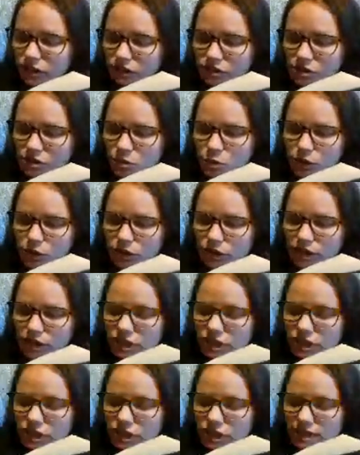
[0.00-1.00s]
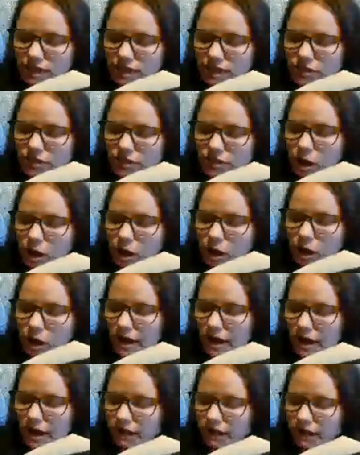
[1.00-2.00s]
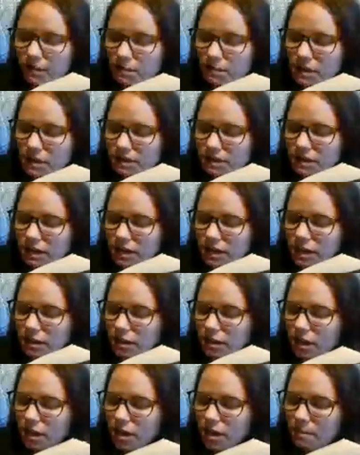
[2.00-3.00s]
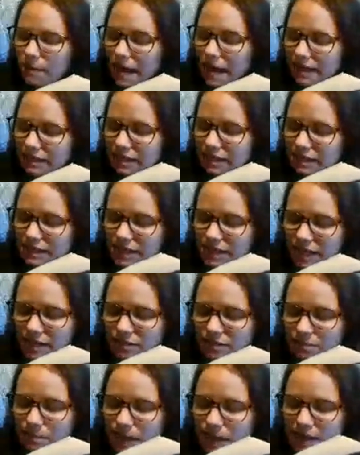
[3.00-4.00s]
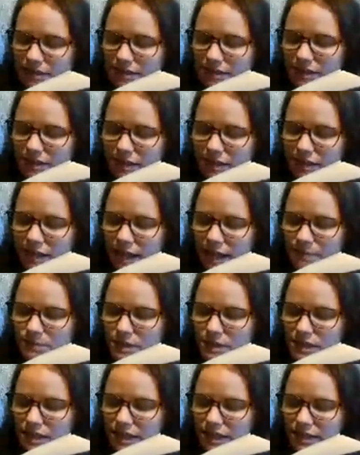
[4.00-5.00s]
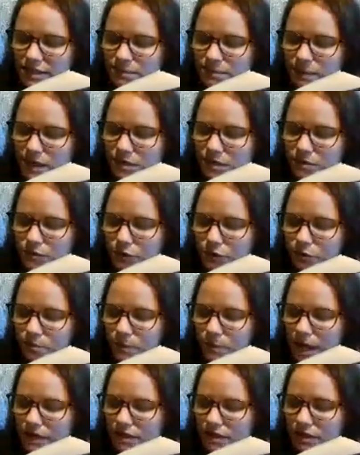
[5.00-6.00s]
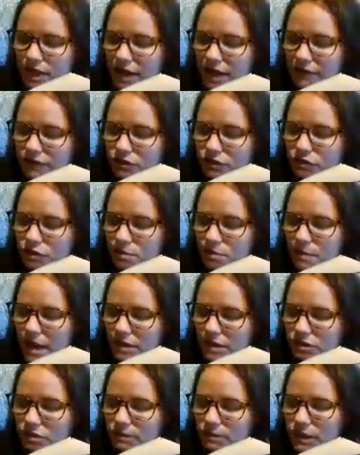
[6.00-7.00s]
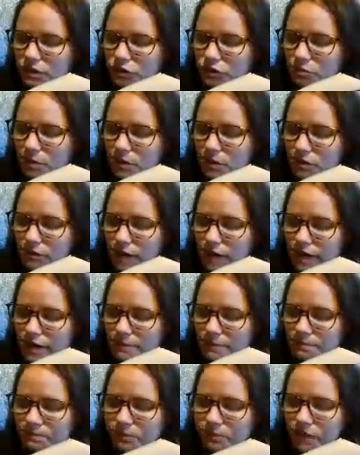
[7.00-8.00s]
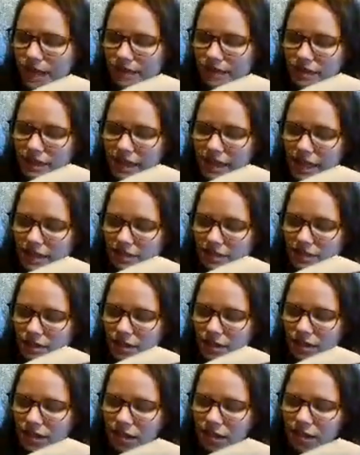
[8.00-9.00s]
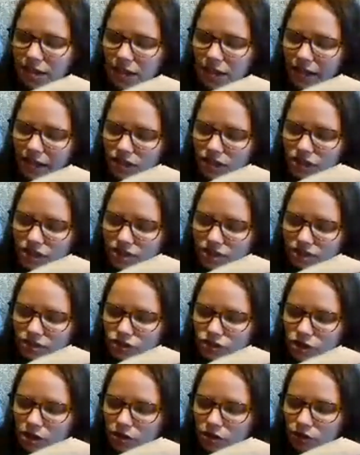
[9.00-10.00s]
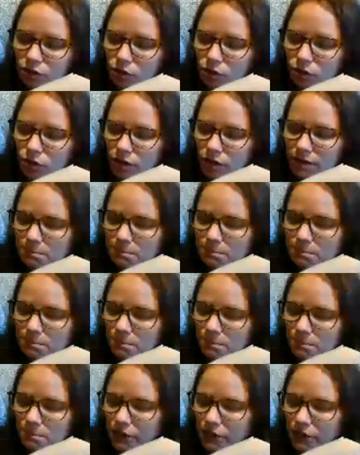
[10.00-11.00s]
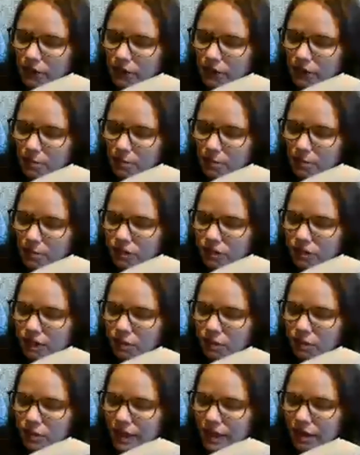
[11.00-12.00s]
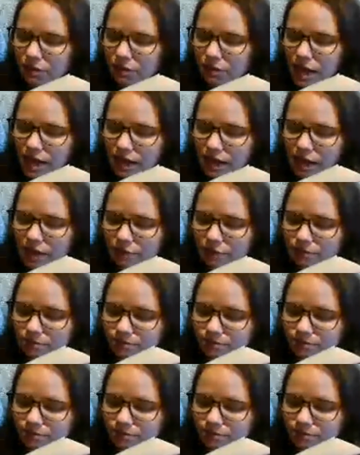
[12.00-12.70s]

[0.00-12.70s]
the corner and shot down the hallway past the VP's study, past his den, past the empty kid's bedroom on the left to the master bedroom on the right at the end. Agents Chuck Kroll and Mike Martin burst in without knocking.